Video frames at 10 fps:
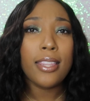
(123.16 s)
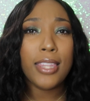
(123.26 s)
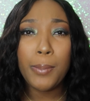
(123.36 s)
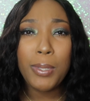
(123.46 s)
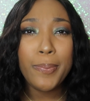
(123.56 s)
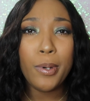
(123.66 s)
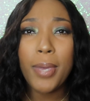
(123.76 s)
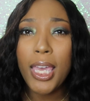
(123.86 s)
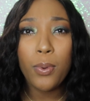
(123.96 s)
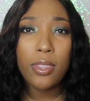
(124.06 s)
I think people
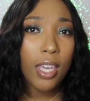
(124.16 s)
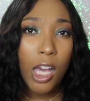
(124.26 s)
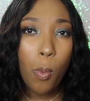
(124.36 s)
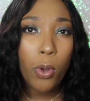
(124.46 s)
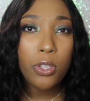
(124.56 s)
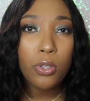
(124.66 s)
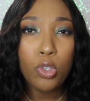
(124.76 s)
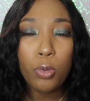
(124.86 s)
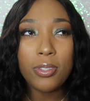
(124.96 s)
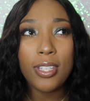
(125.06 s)
make when they come on
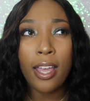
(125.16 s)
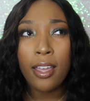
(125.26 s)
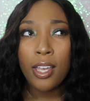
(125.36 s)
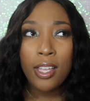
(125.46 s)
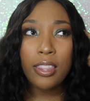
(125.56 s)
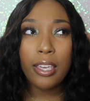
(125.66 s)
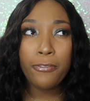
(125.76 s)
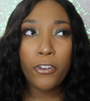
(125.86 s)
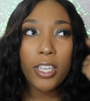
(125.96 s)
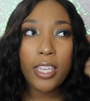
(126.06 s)
YouTube, is that they
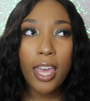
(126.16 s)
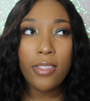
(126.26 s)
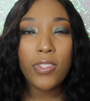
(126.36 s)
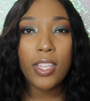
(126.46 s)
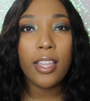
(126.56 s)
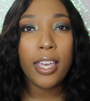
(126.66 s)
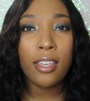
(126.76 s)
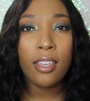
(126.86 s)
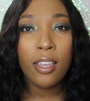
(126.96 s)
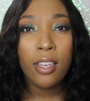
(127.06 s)
forget that
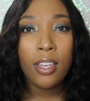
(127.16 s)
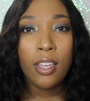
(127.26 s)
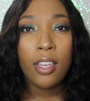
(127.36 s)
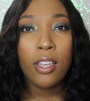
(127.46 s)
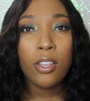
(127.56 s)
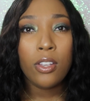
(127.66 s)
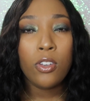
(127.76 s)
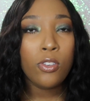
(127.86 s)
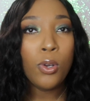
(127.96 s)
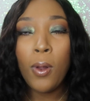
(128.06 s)
like
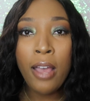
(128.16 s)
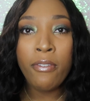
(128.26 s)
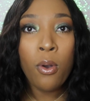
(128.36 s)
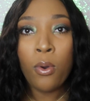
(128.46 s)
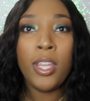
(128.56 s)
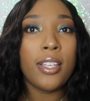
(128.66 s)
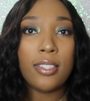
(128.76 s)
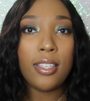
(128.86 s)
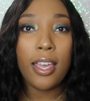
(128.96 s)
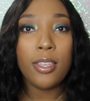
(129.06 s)
you don't have an
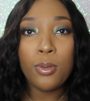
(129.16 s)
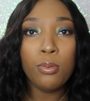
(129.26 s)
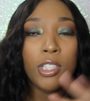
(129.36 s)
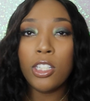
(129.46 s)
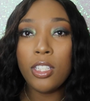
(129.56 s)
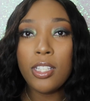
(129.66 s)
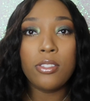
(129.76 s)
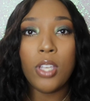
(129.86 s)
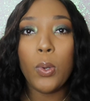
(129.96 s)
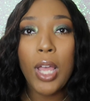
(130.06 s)
audience yet. You literally
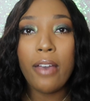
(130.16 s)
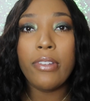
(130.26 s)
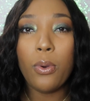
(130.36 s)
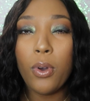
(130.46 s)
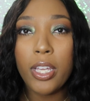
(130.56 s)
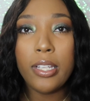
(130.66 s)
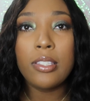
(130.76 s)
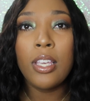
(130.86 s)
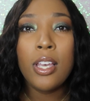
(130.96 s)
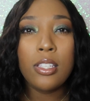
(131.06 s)
don't have an audience.